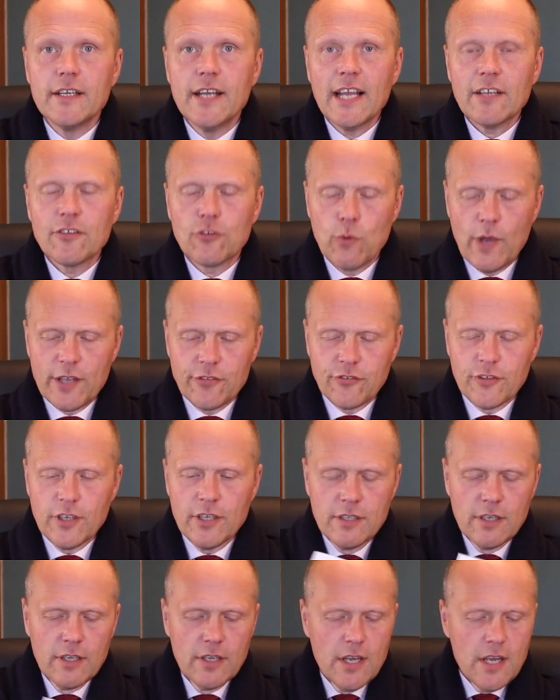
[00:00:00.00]
next
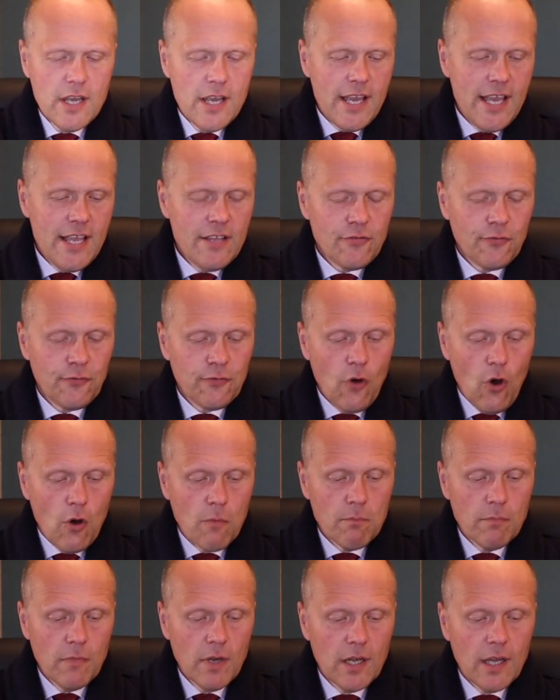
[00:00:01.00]
question is
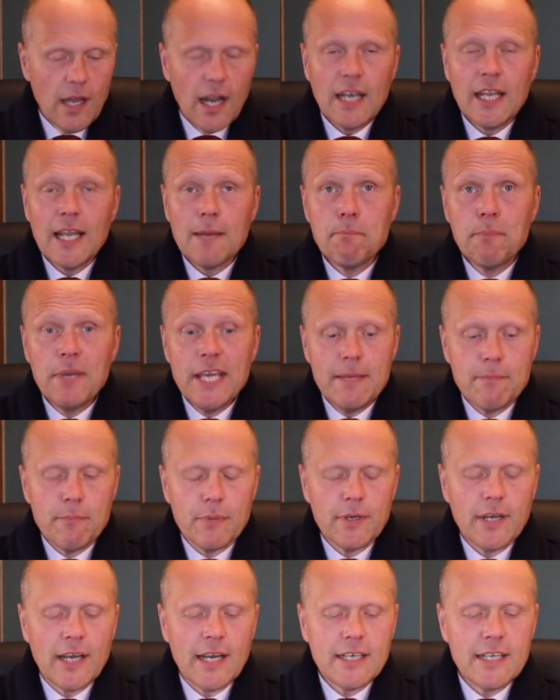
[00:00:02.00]
from
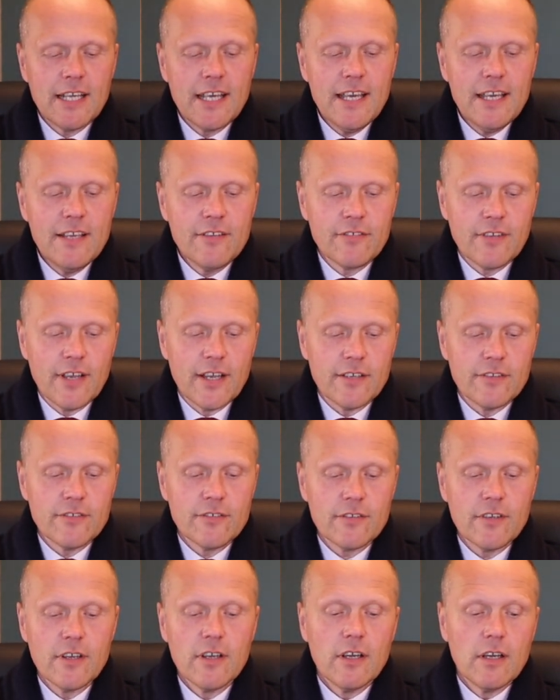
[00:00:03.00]
Labib, and he
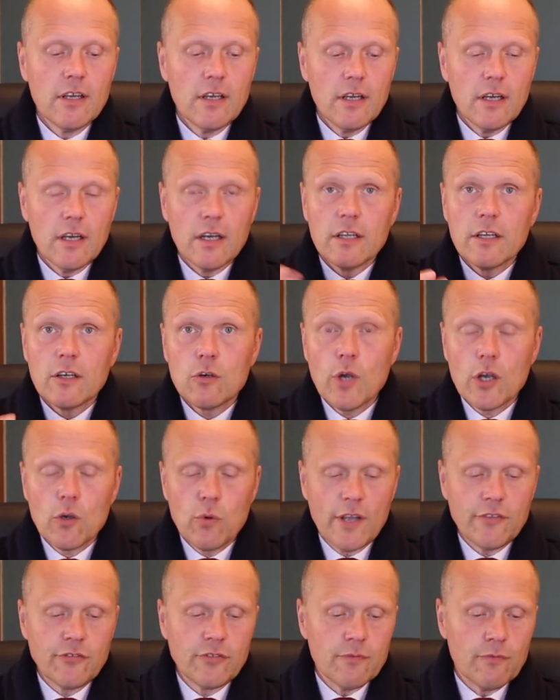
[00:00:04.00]
says, quick
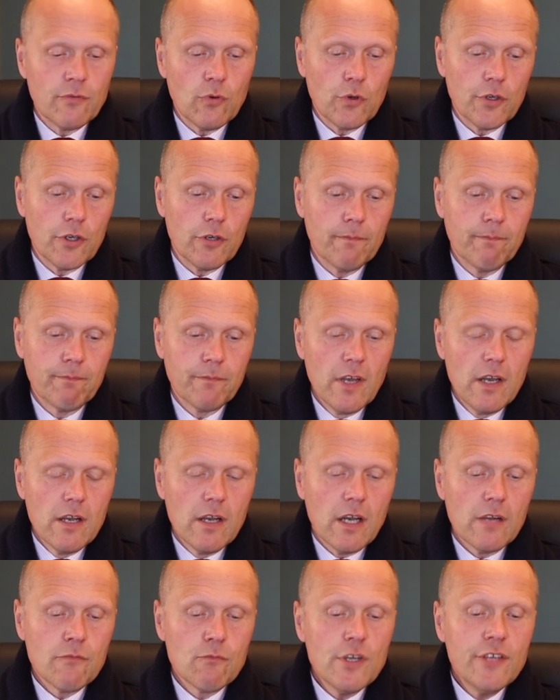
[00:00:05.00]
question for you.
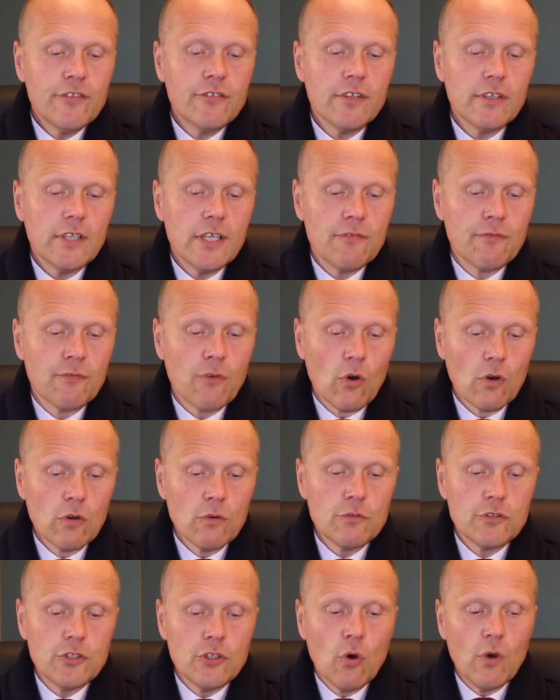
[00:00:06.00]
I've recently
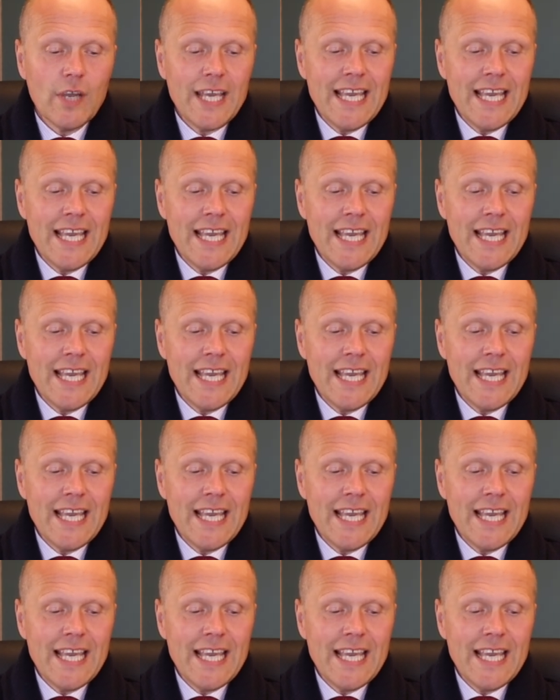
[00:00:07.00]
followed your